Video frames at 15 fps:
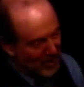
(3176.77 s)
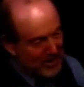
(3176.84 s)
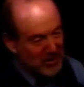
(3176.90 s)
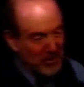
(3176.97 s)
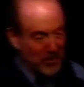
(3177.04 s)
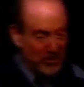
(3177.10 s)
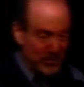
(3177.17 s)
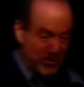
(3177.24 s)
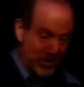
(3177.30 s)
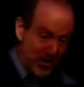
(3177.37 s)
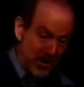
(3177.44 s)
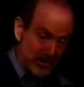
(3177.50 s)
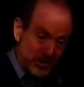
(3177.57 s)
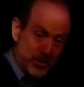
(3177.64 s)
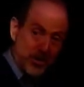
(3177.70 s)
New
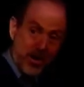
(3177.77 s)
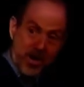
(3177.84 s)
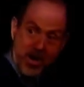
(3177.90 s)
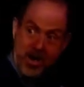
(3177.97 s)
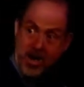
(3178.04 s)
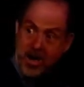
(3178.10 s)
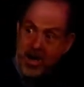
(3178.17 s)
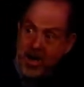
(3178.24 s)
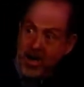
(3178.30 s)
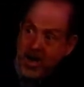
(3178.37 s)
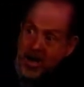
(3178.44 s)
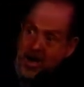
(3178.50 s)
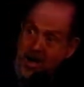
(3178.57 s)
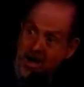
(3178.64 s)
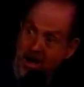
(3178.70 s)
York, New
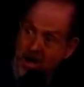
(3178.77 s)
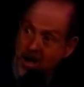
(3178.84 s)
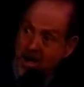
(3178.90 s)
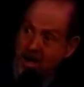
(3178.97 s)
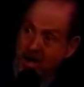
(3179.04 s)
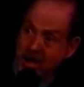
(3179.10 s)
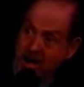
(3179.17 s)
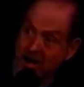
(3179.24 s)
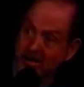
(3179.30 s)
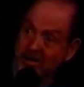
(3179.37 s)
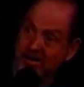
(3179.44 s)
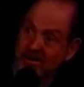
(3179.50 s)
York!